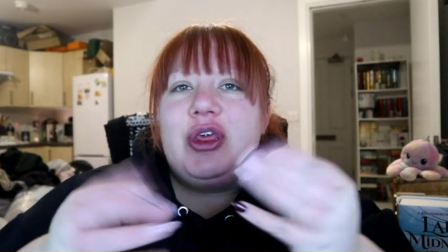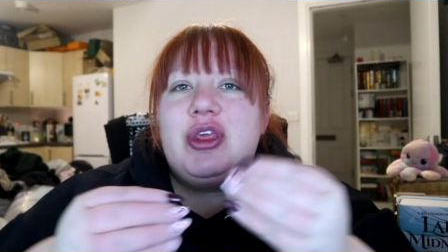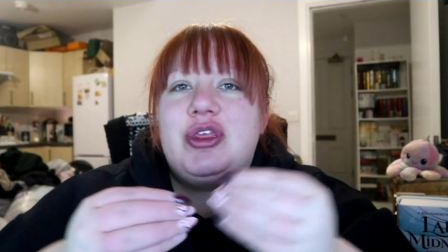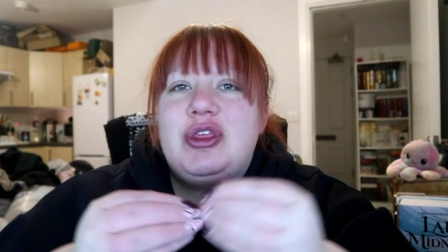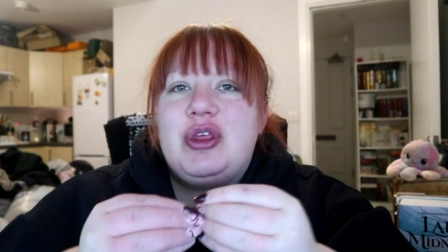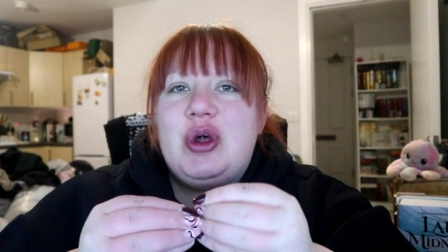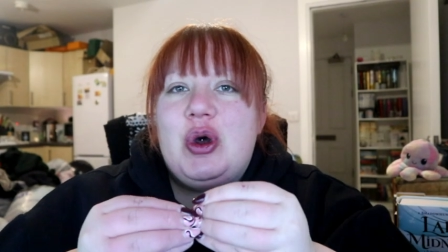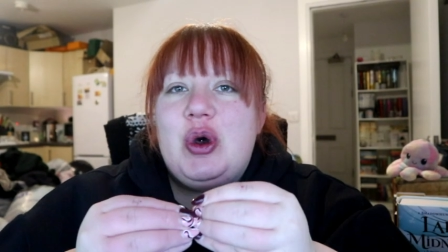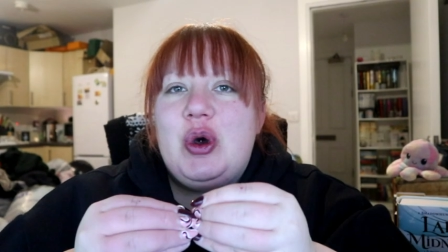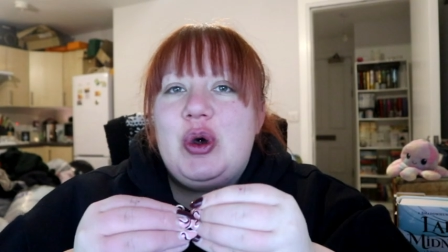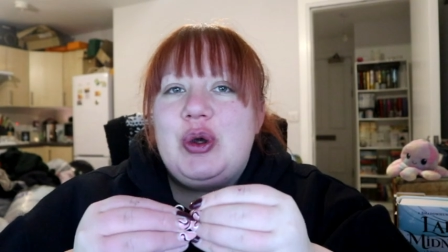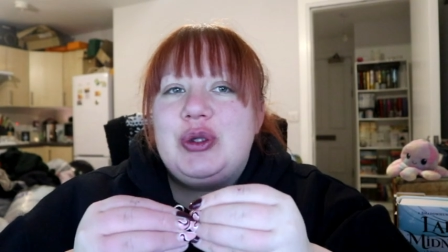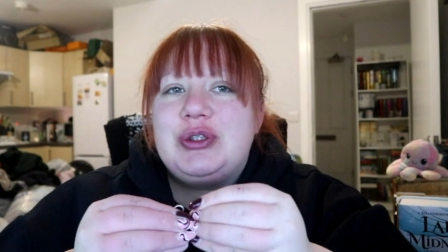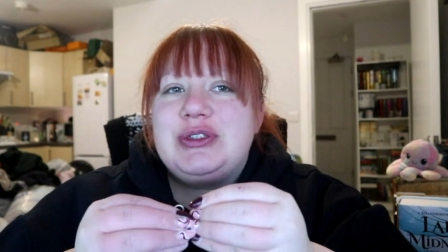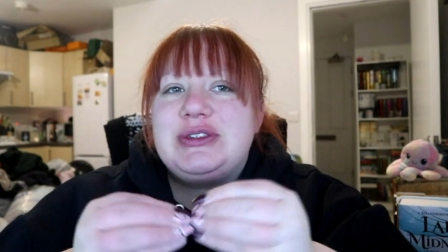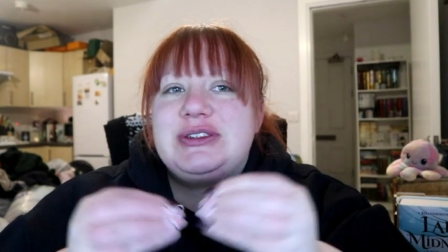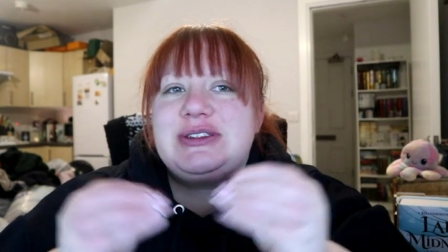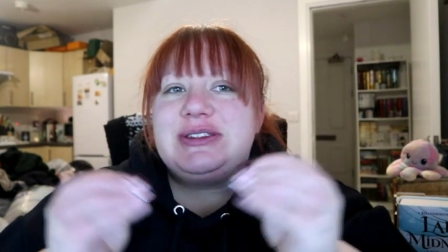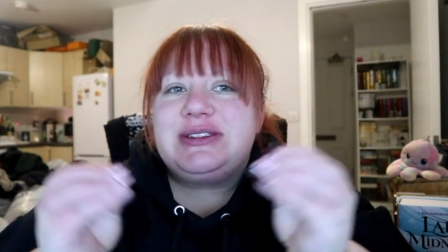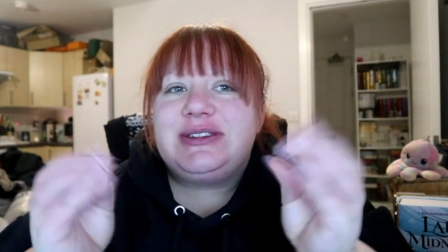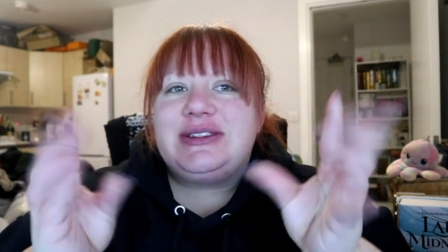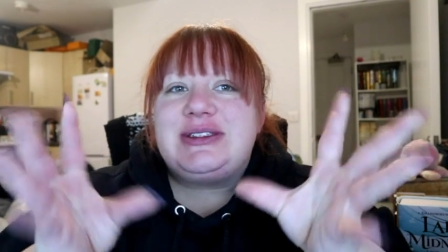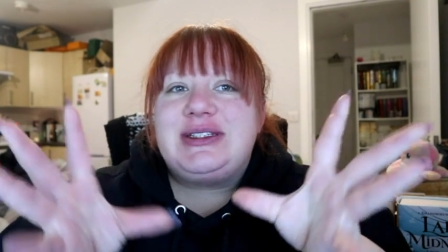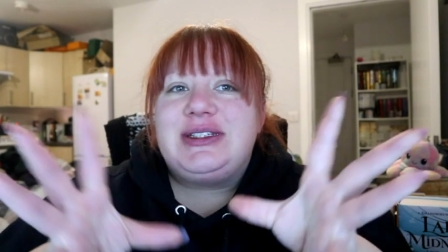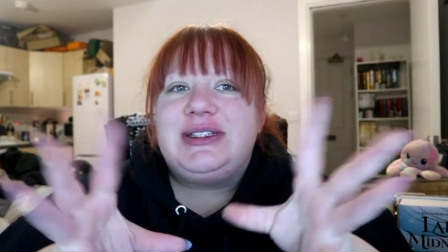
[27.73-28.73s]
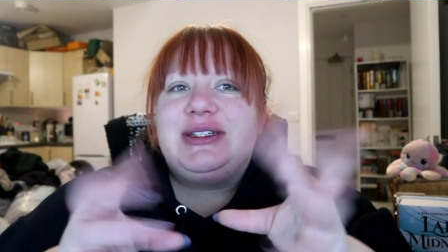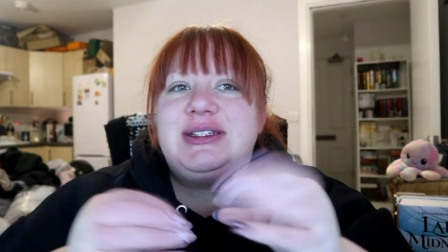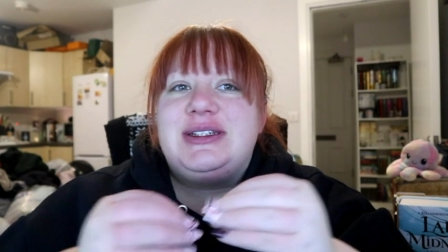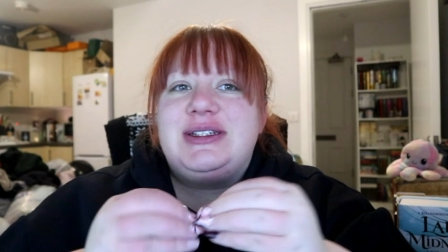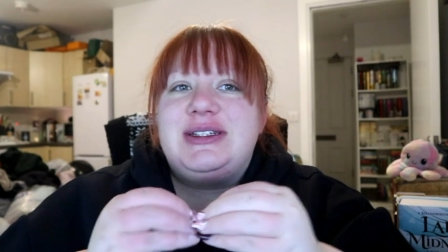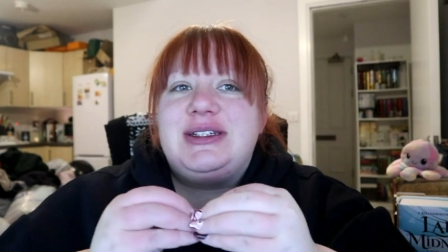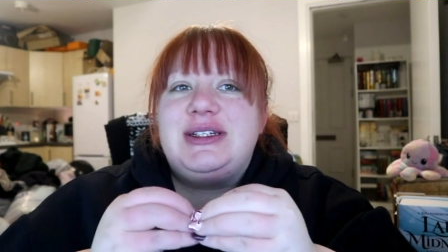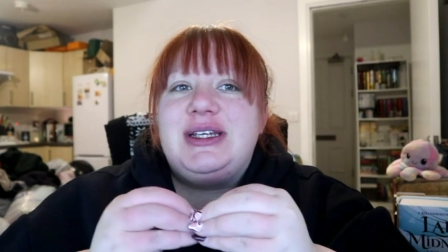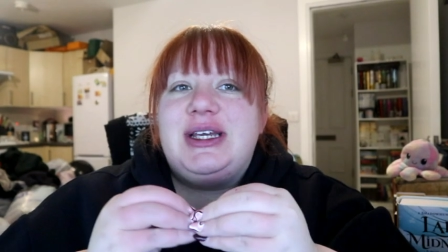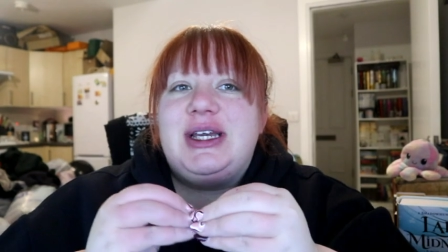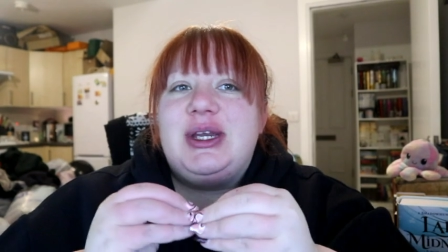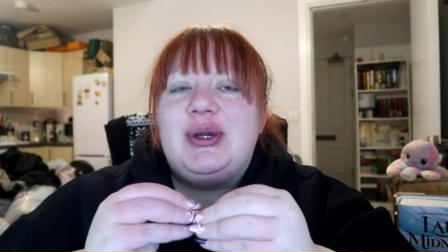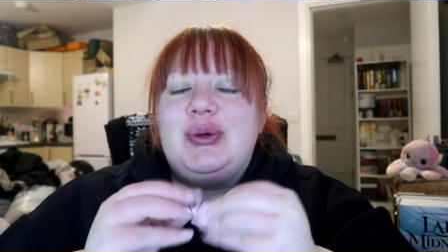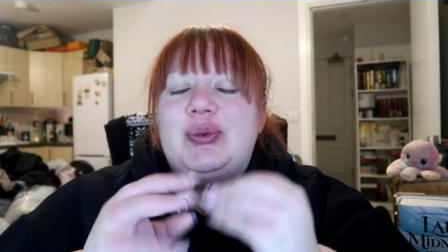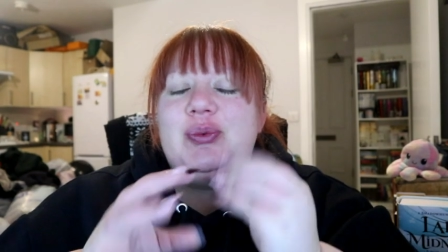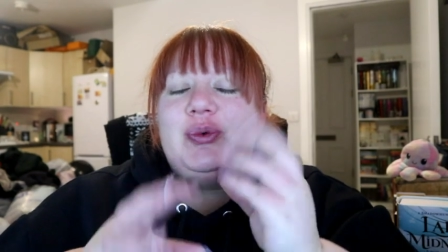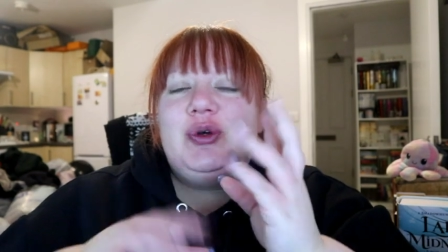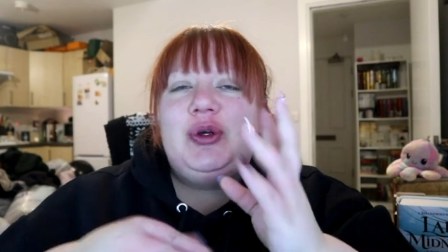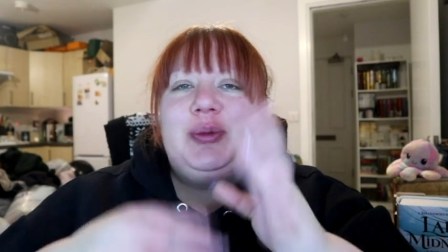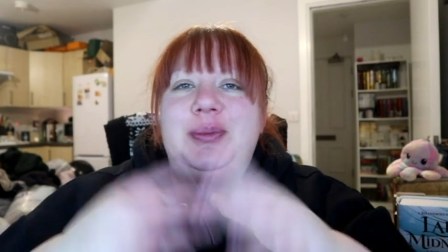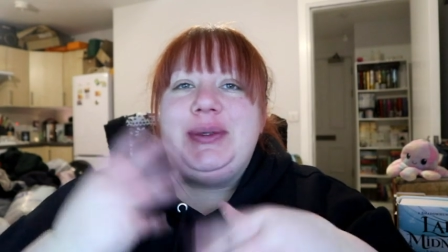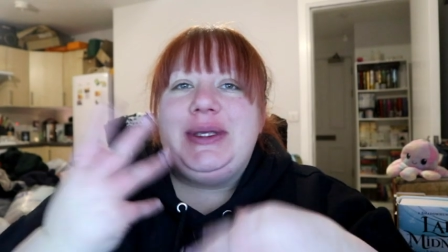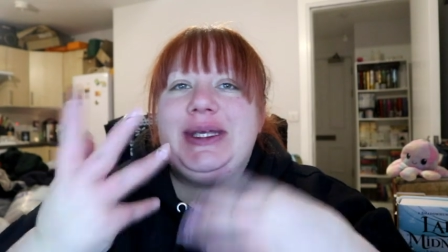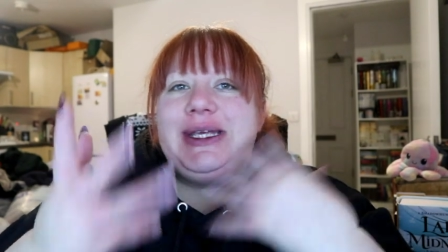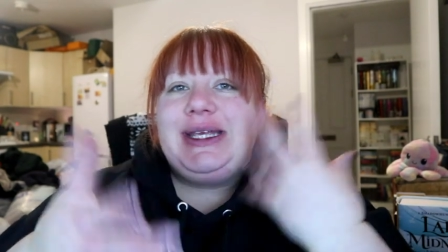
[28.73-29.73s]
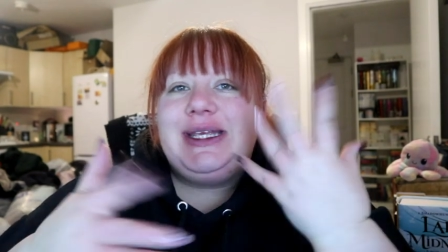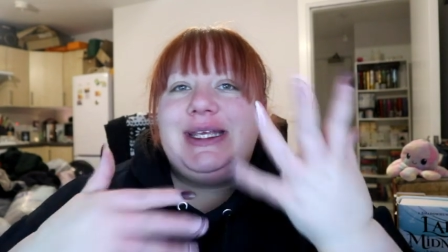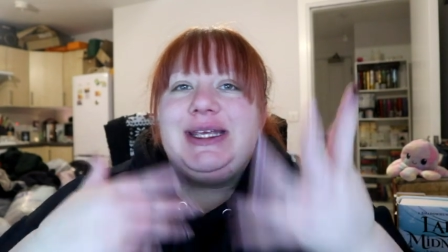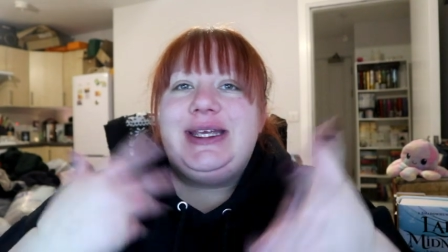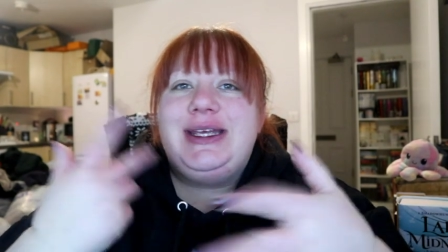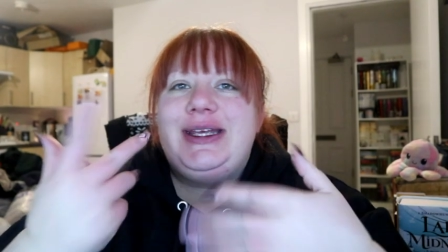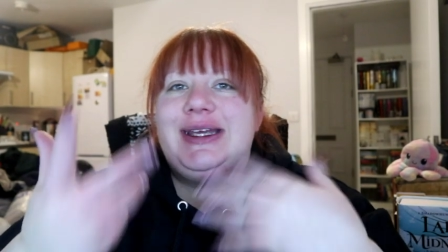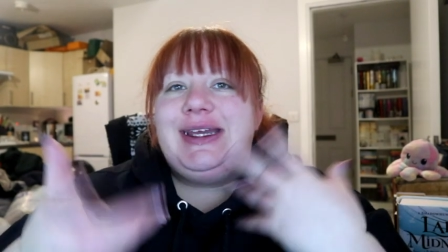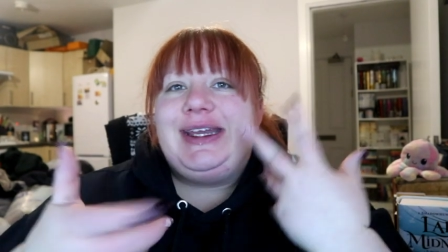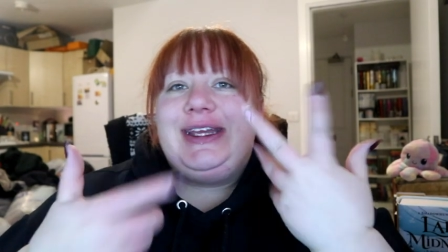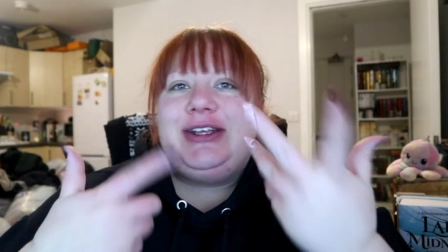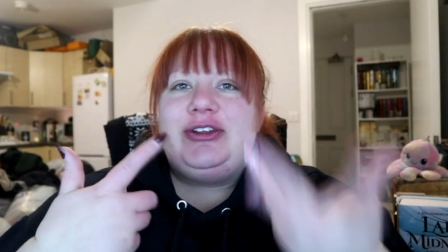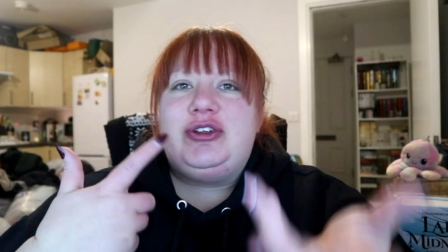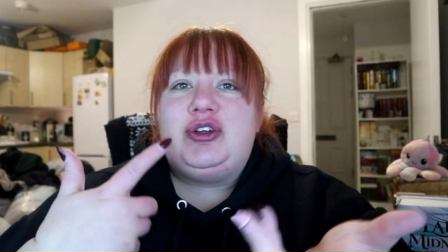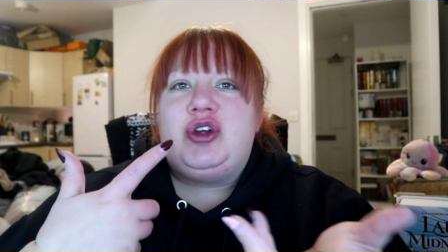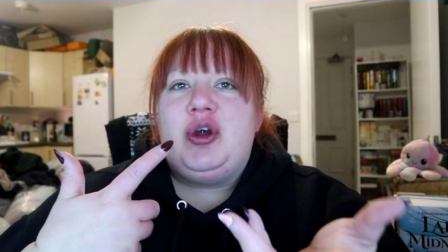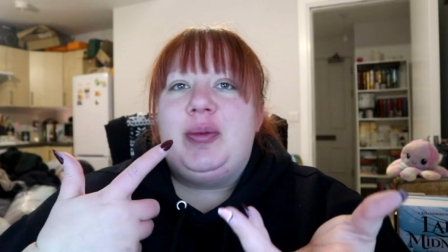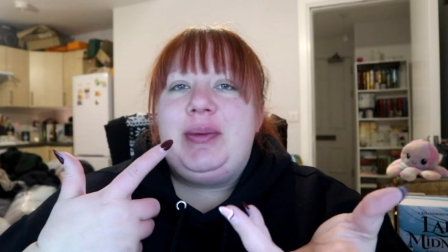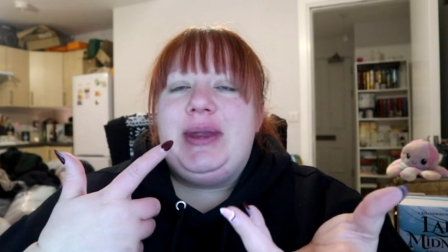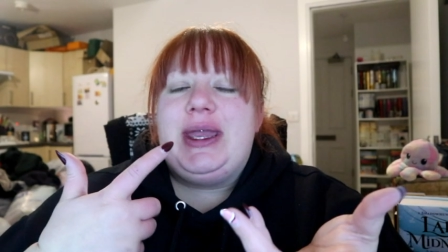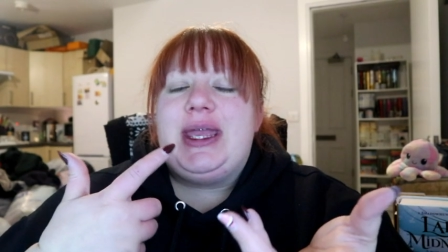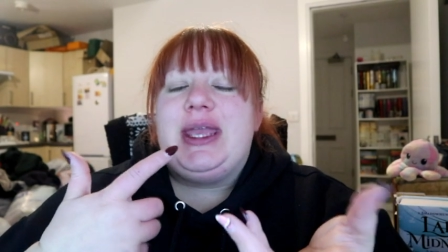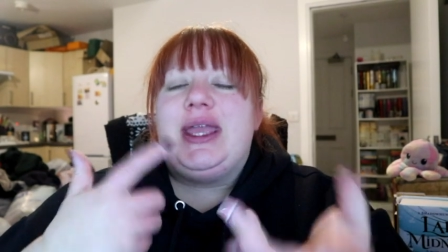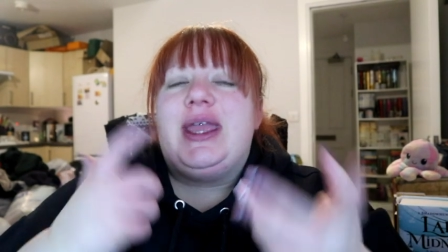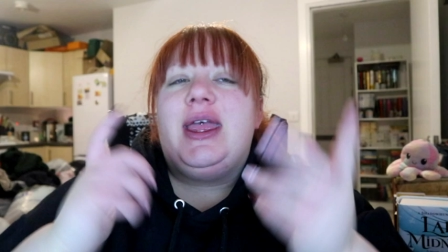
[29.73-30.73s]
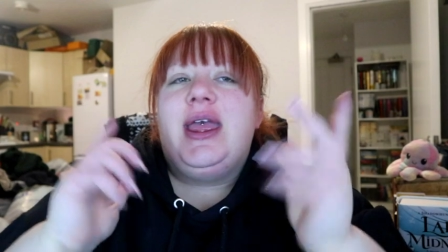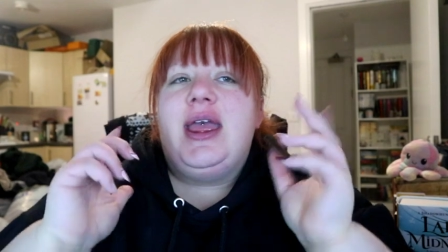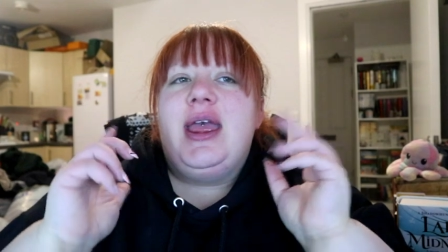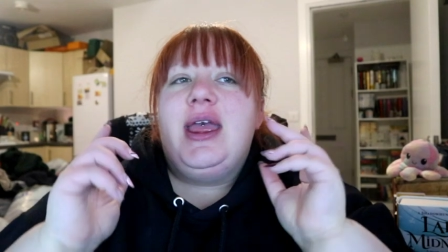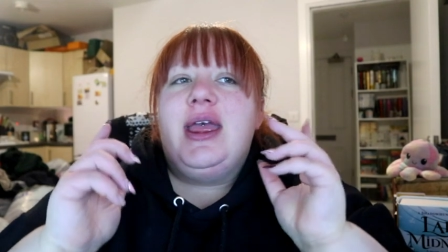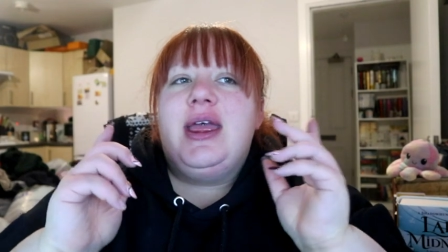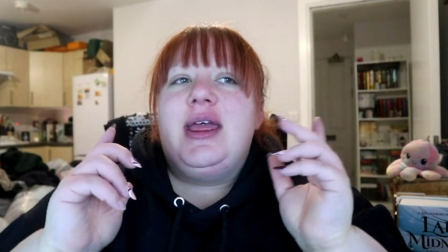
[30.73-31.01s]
thoughts will be incoming.